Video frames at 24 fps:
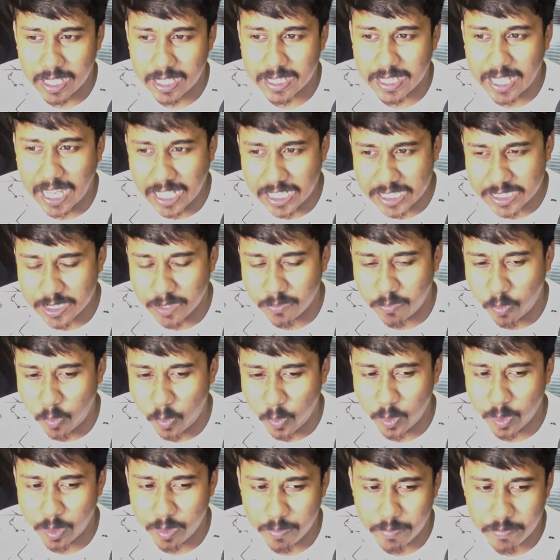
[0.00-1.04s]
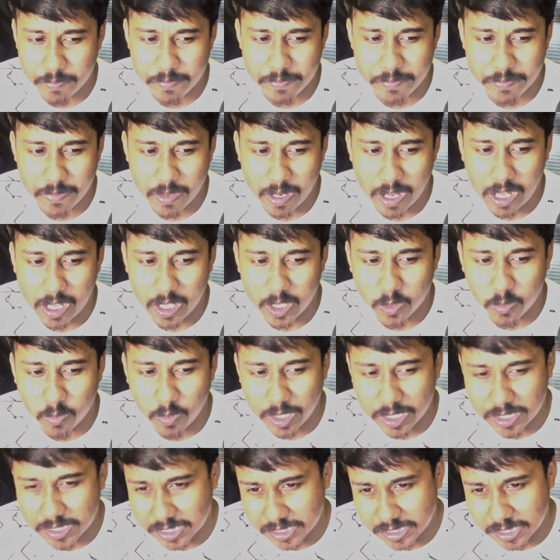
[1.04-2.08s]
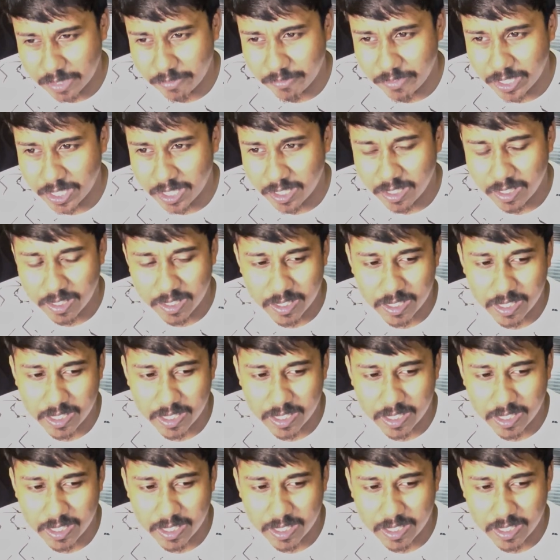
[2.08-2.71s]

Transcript: Knight c4, queen c7,